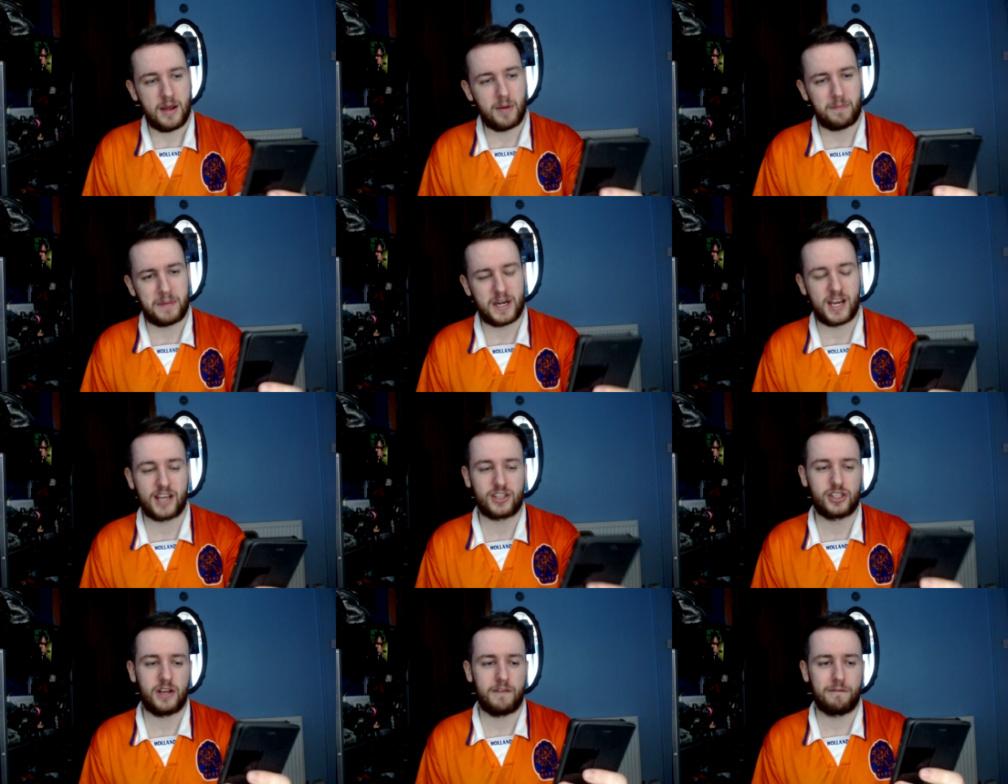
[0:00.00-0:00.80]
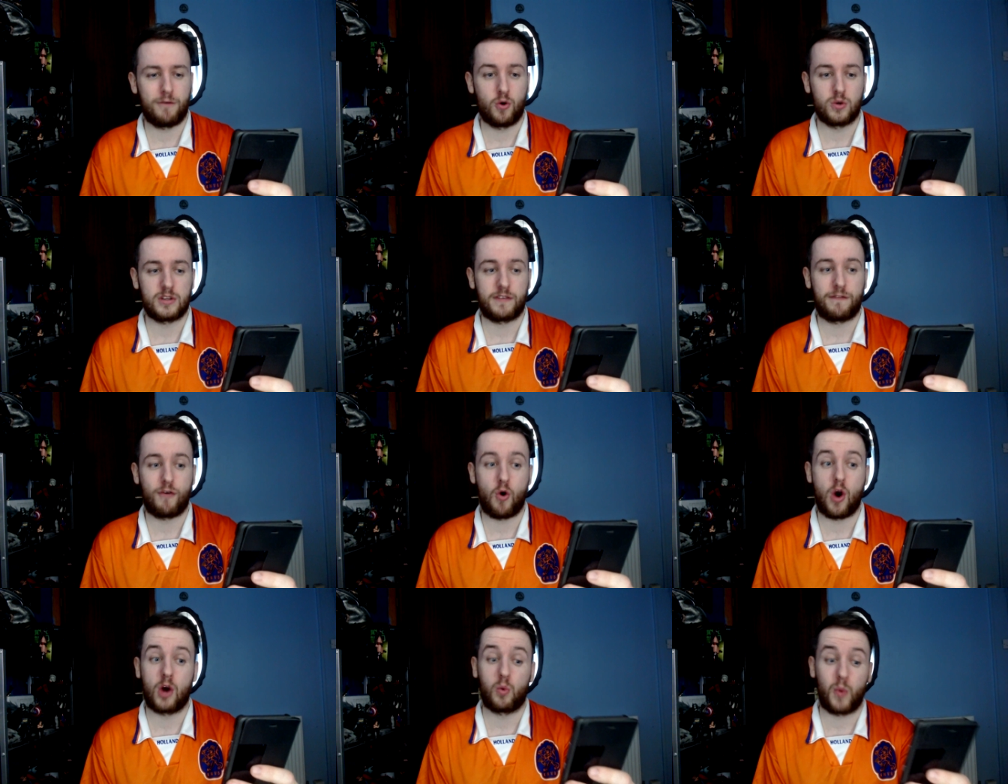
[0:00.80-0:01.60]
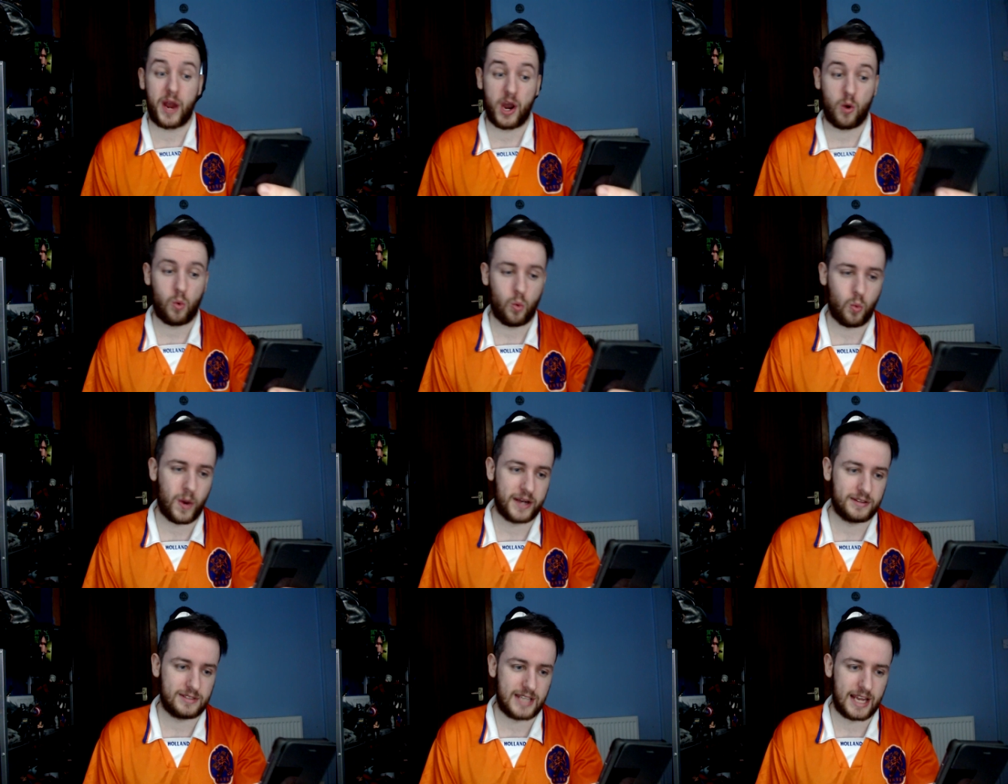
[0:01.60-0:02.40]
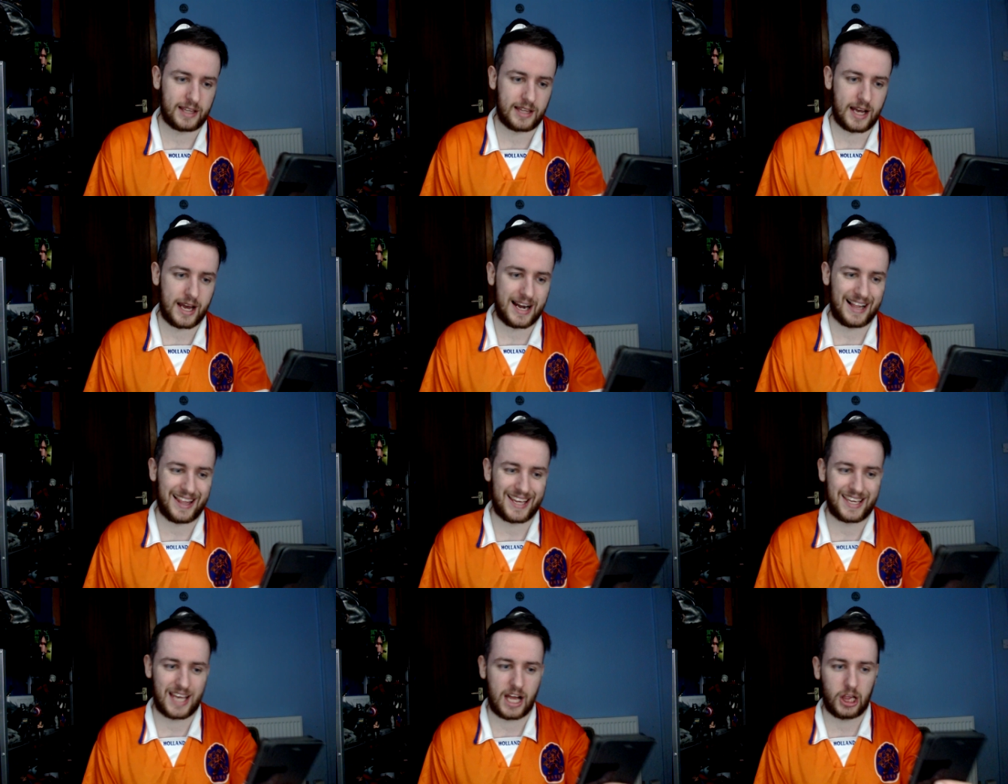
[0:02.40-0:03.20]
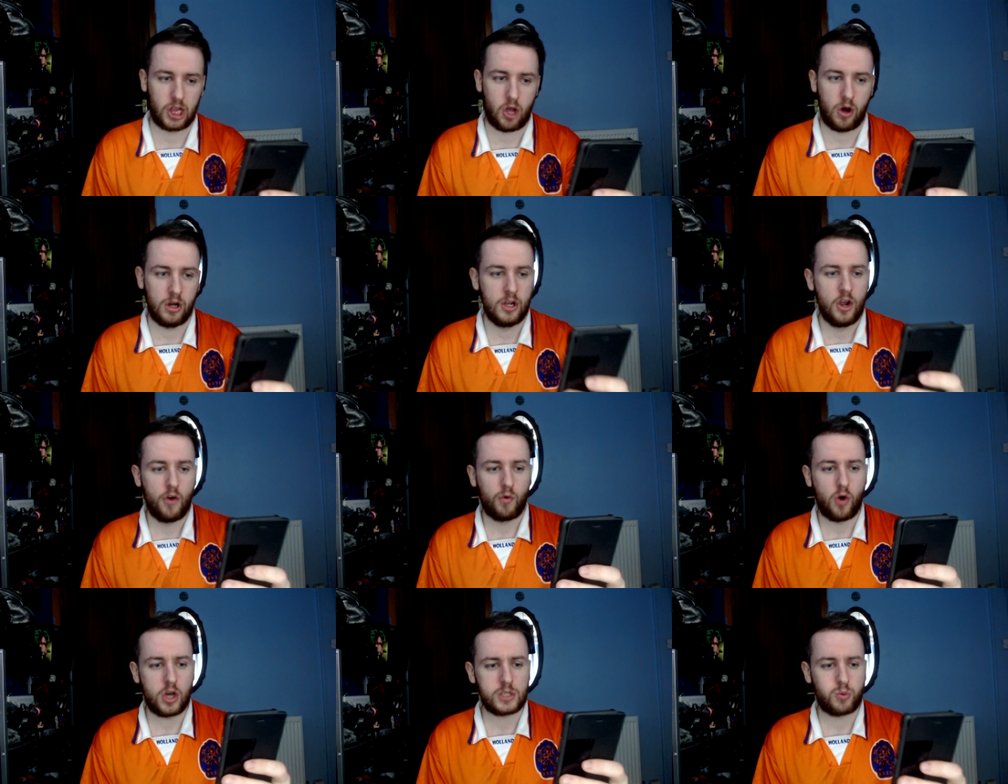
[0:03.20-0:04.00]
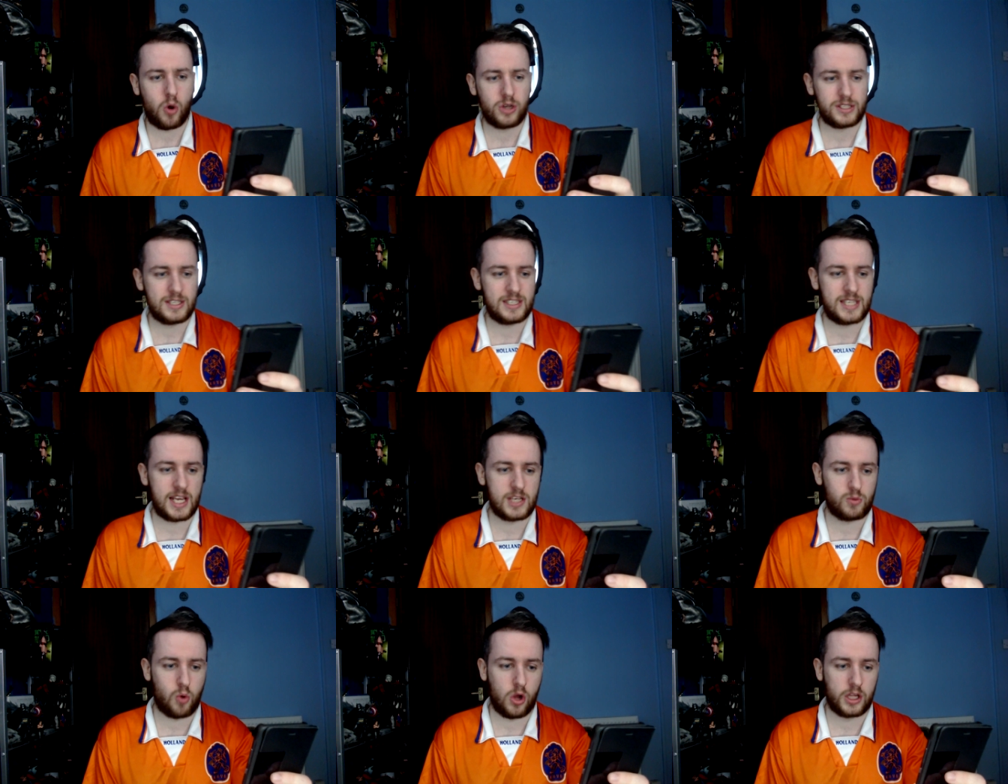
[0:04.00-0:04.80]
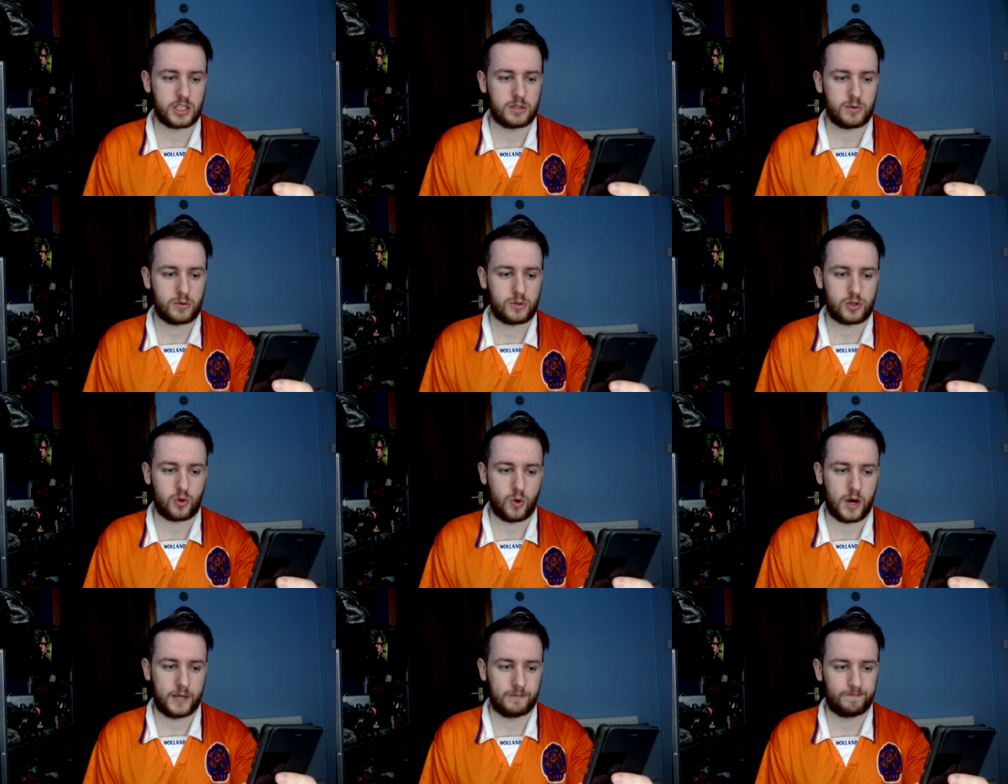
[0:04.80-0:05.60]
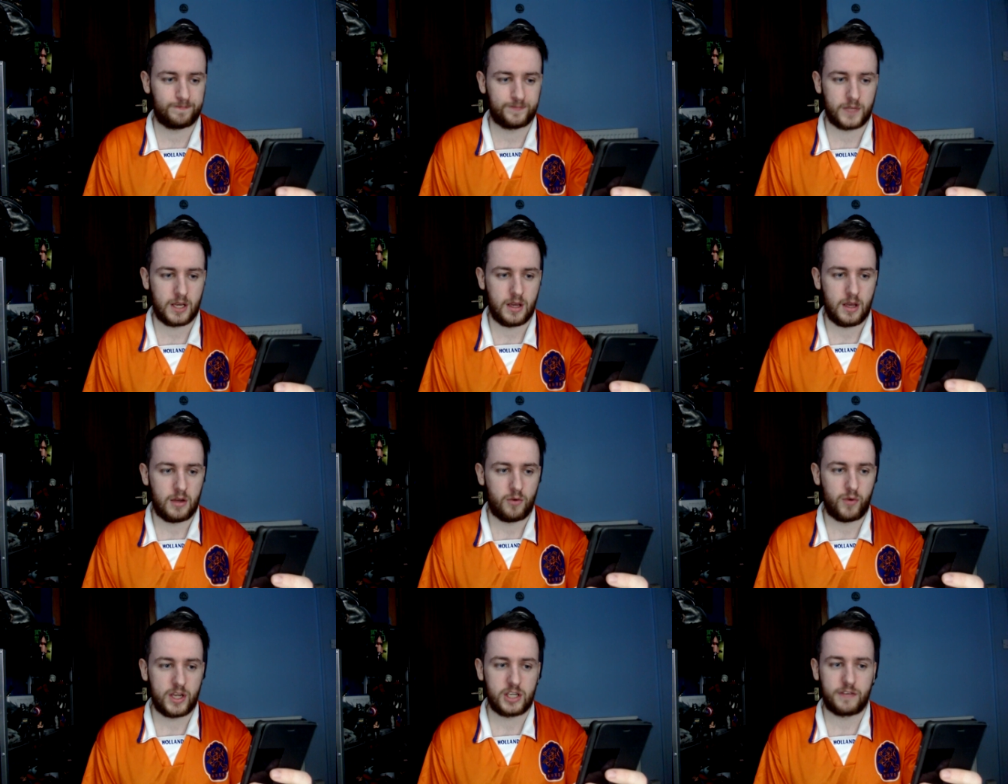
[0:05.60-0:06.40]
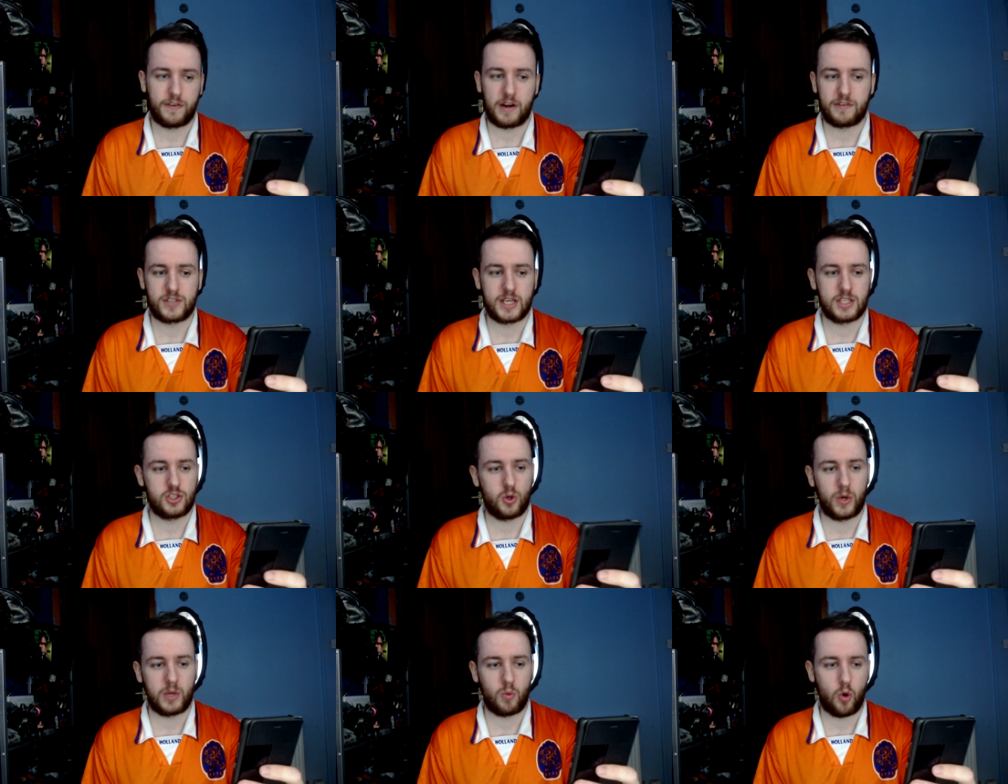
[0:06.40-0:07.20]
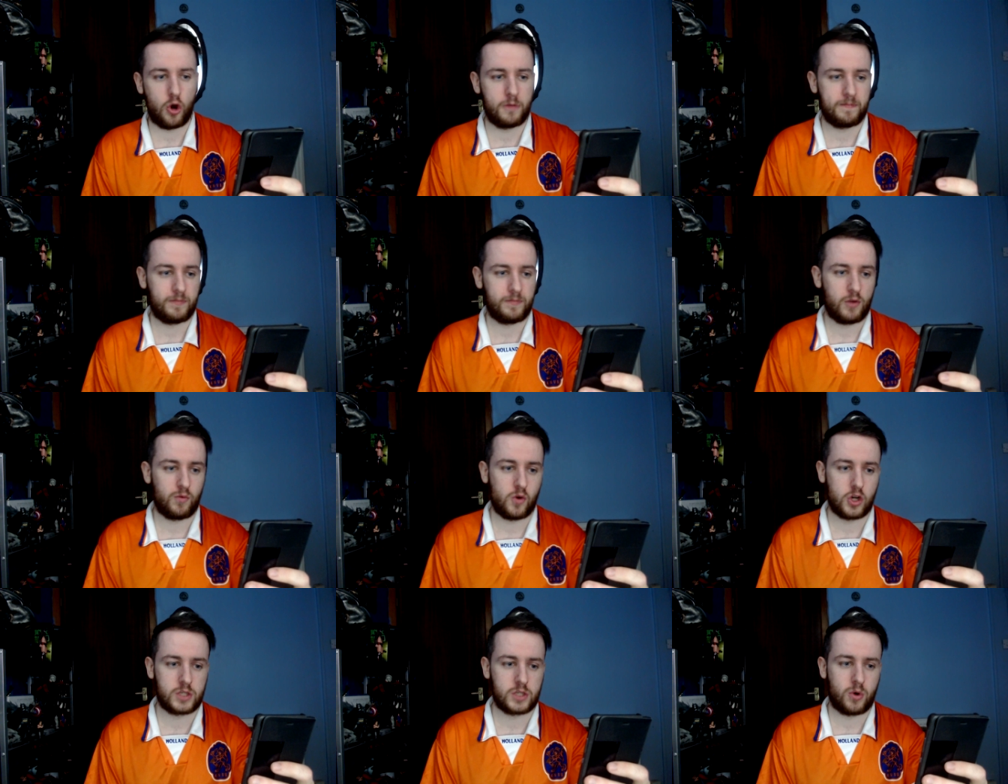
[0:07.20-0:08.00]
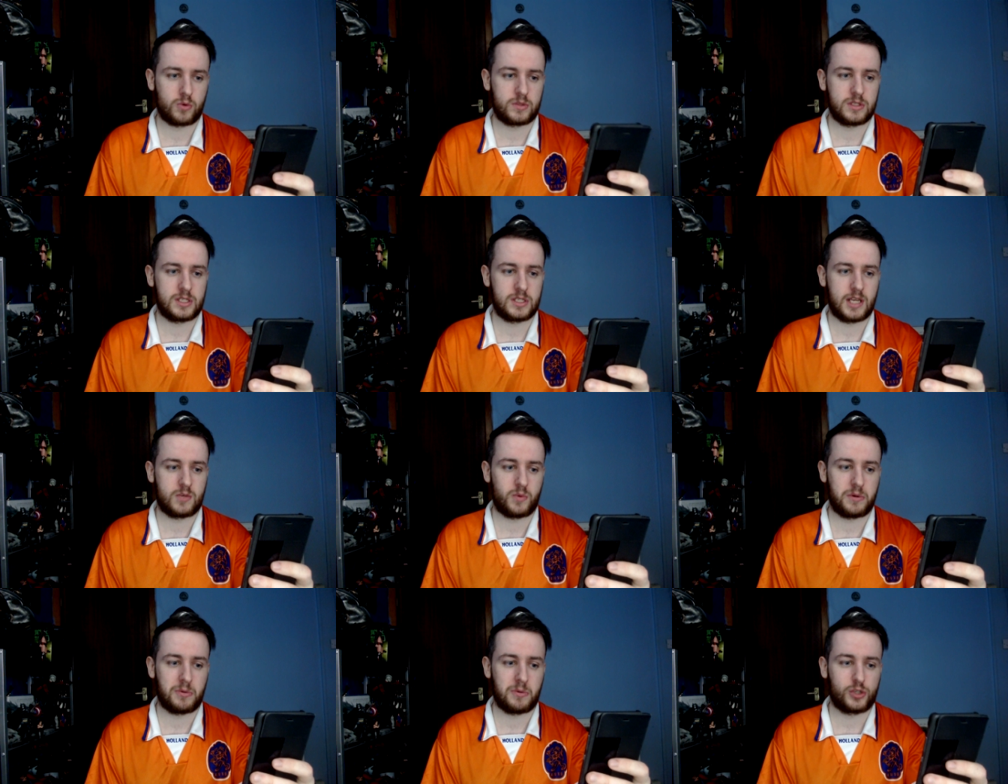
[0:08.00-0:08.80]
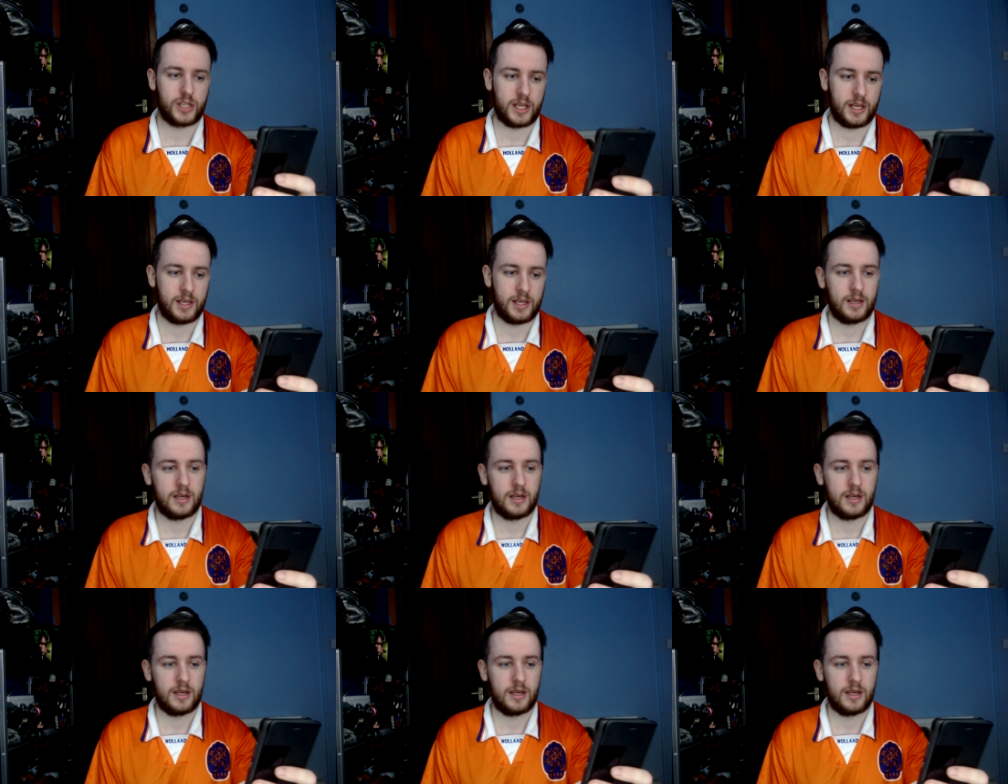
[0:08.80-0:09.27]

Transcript: Prediction votes for, well, win. Take that, and I like it a lot. Ross Watson says Wallace will score. Rangers Forever says no, he won't. Ross Watson says we will see.